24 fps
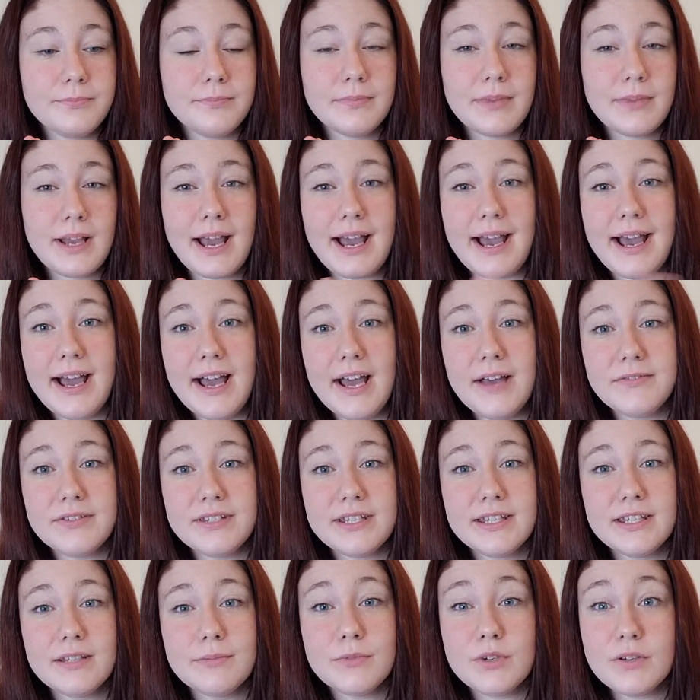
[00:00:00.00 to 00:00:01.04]
I have seen
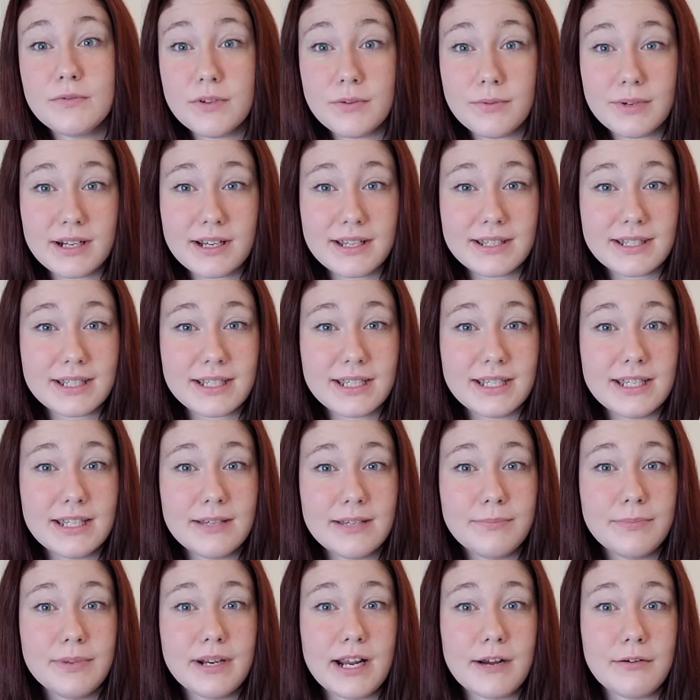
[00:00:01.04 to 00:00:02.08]
the movie when I was a kid,
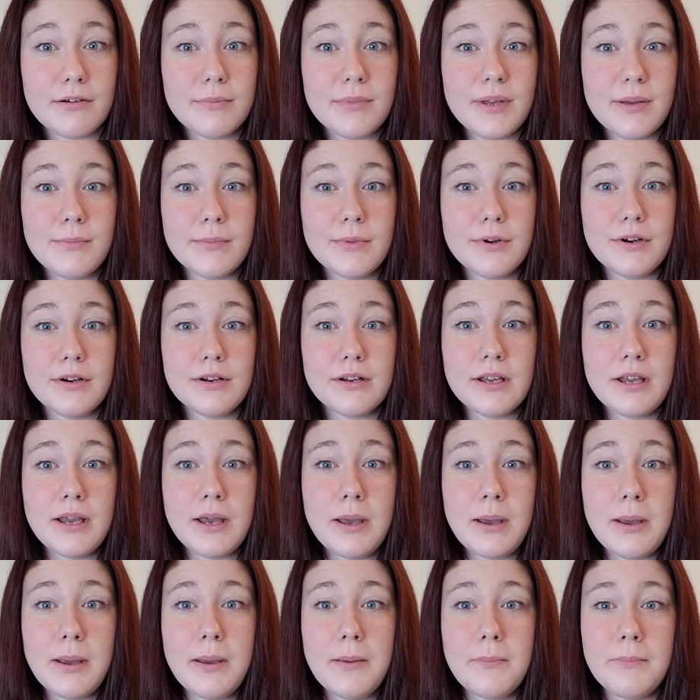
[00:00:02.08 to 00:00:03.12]
but I remembered
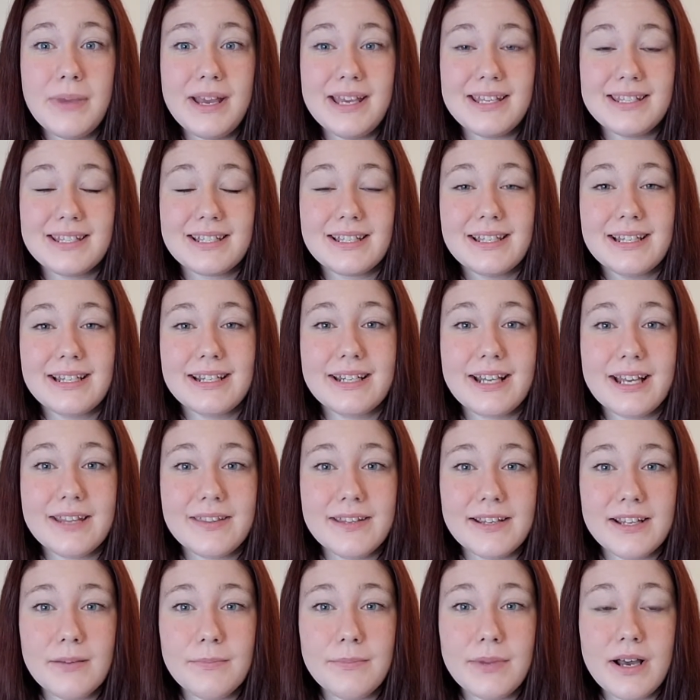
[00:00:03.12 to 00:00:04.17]
basically nothing
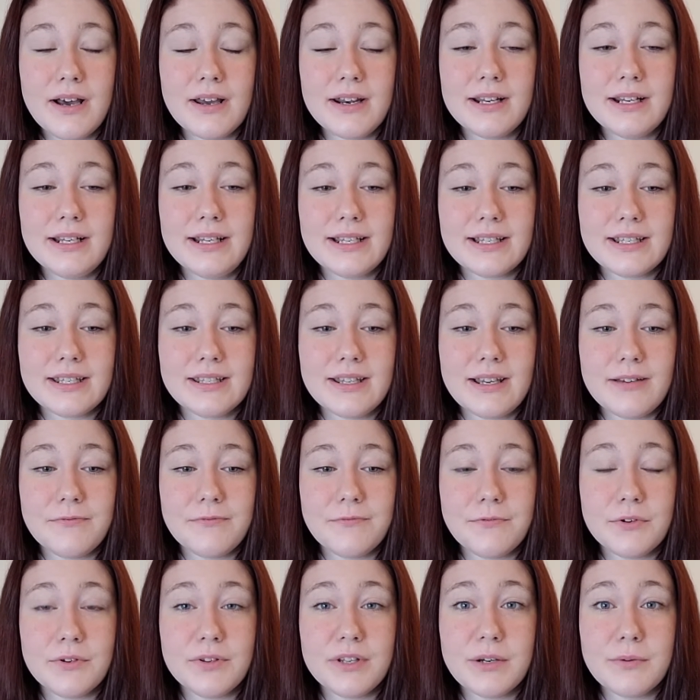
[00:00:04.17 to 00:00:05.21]
about it except
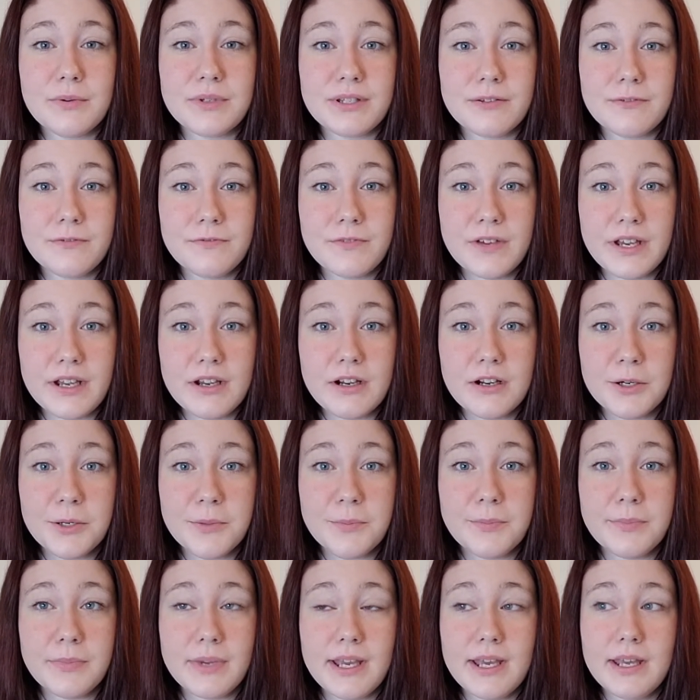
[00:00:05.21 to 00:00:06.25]
for there was a fair,
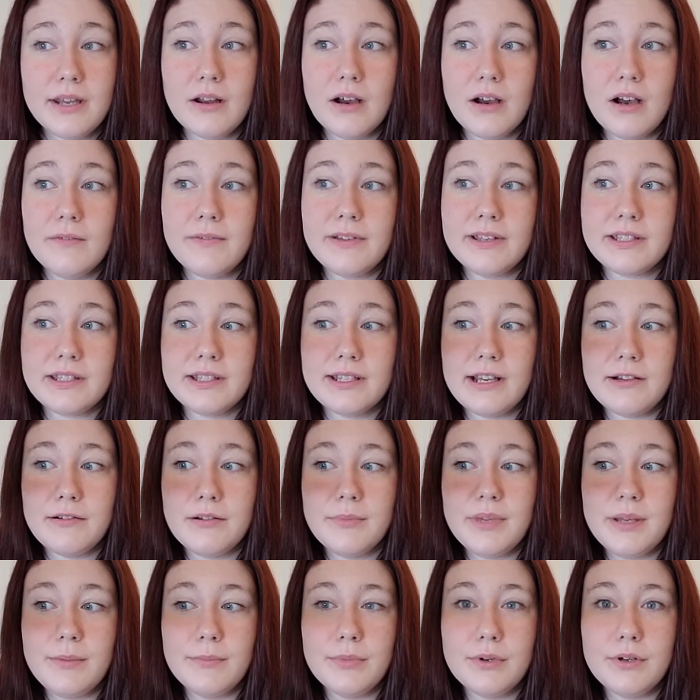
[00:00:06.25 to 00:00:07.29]
and obviously I
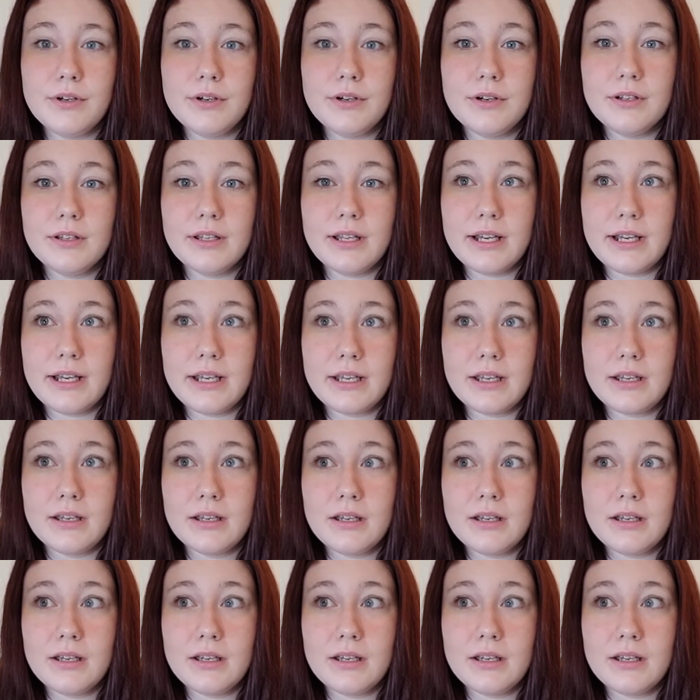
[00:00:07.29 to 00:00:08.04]
remember like